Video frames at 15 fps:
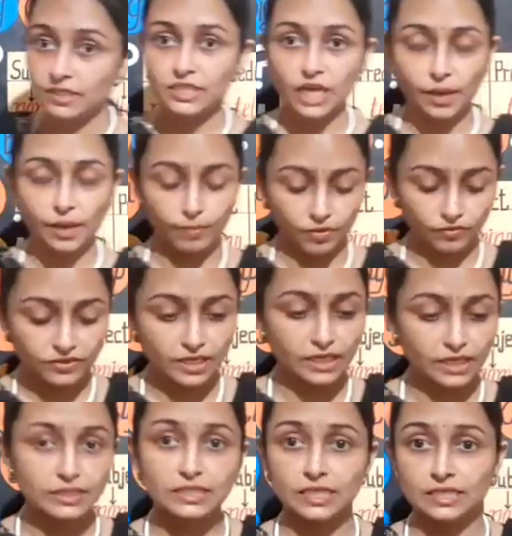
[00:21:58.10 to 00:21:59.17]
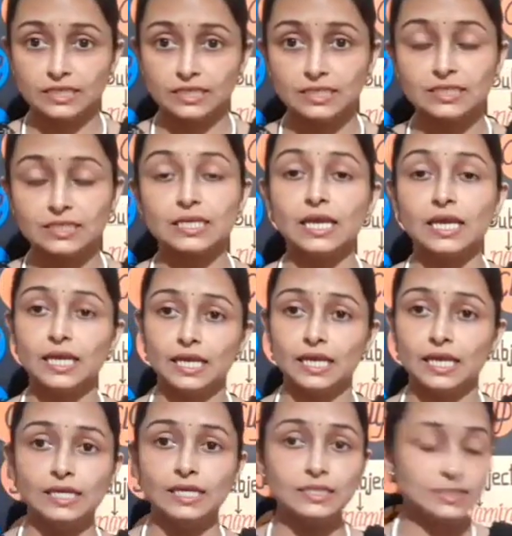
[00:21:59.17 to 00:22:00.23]
type of sentence
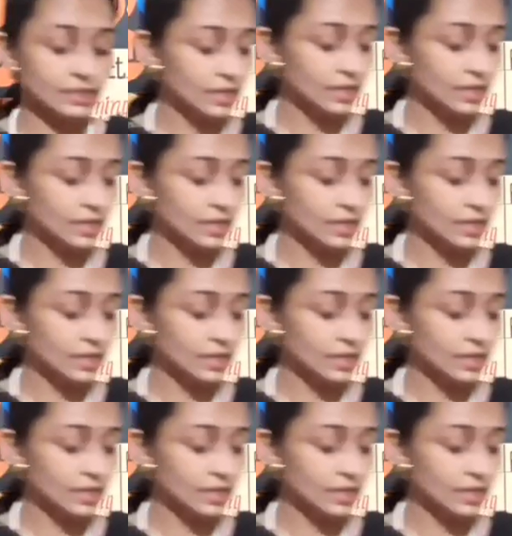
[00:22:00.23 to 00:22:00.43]
is